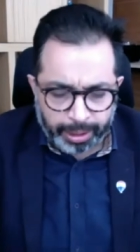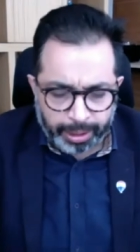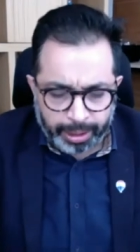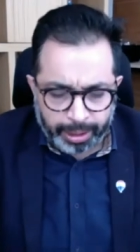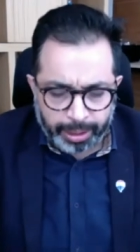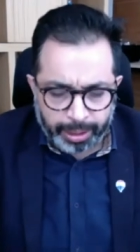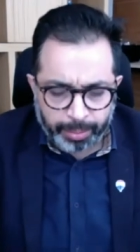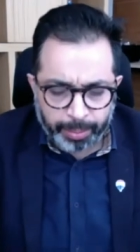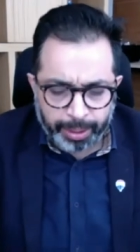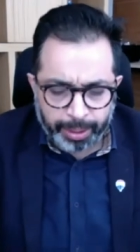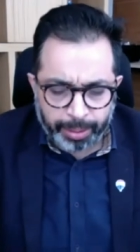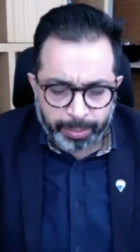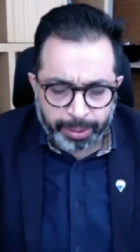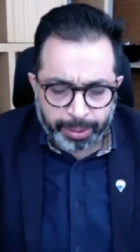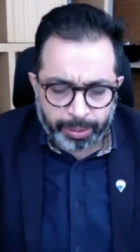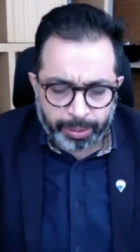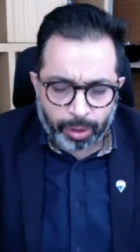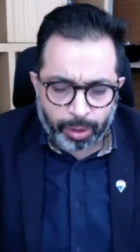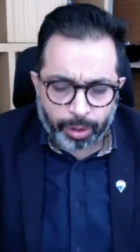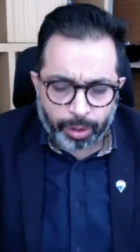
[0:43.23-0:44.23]
uh, where
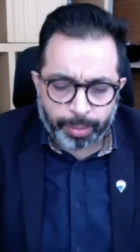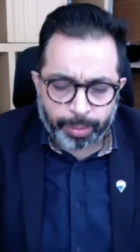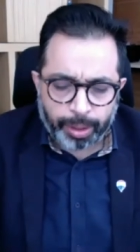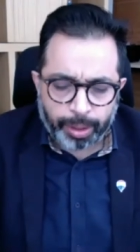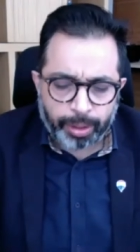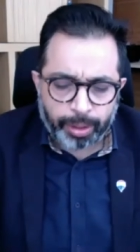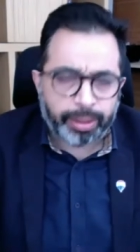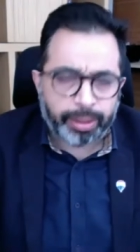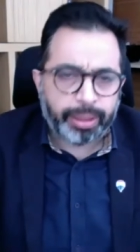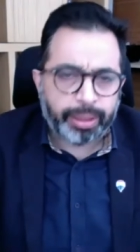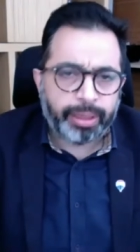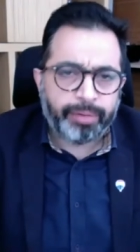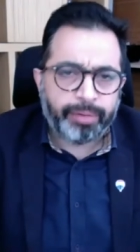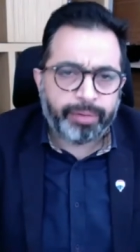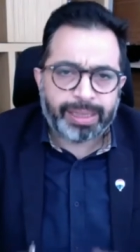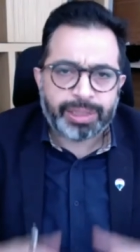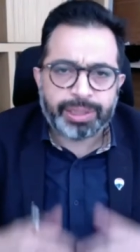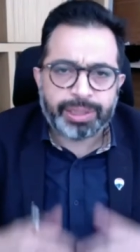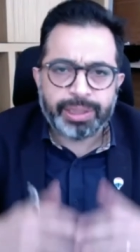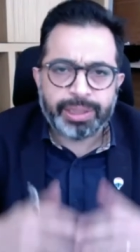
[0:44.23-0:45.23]
we talk about
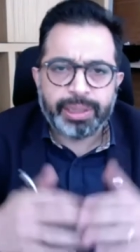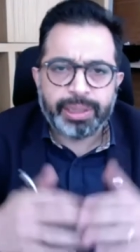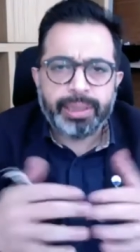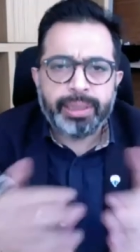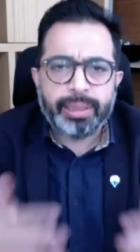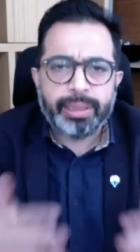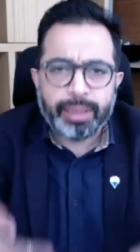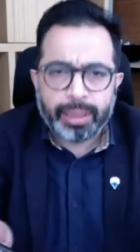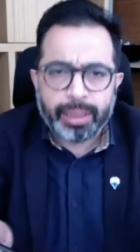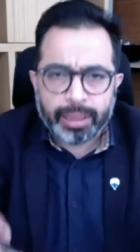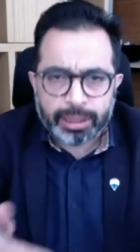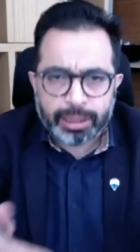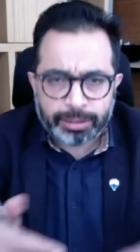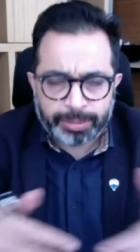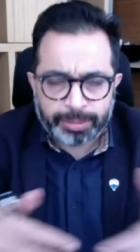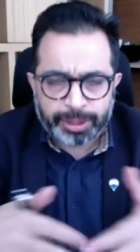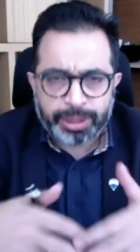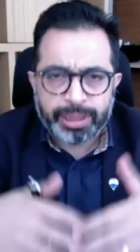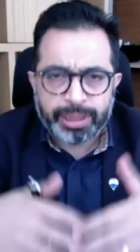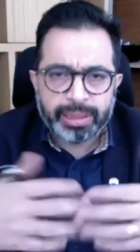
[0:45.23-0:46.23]
investing, uh,
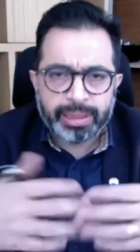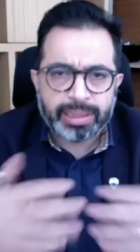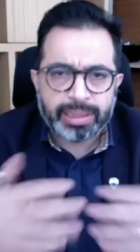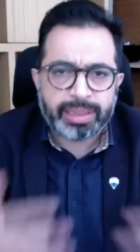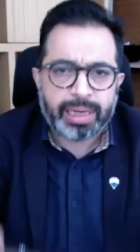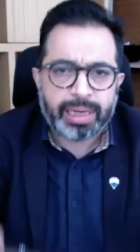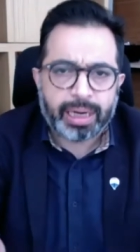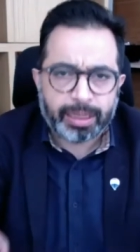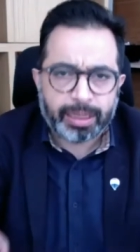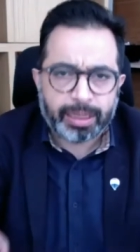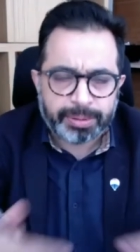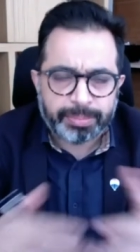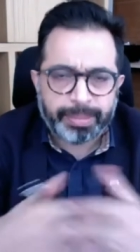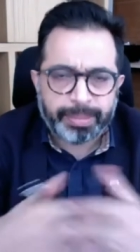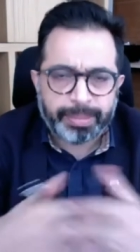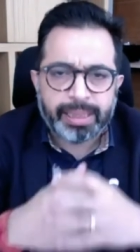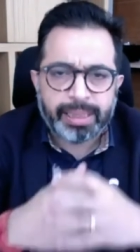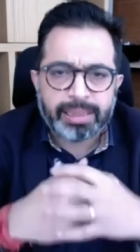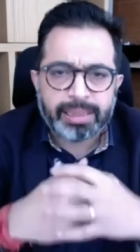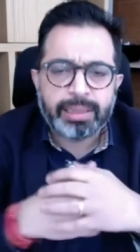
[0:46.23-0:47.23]
especially in the startup
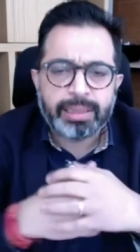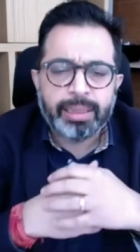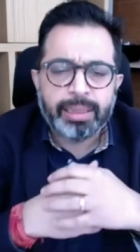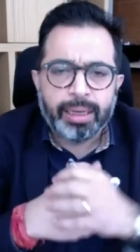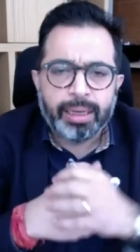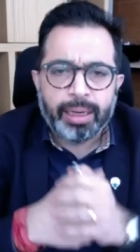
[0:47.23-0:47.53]
space,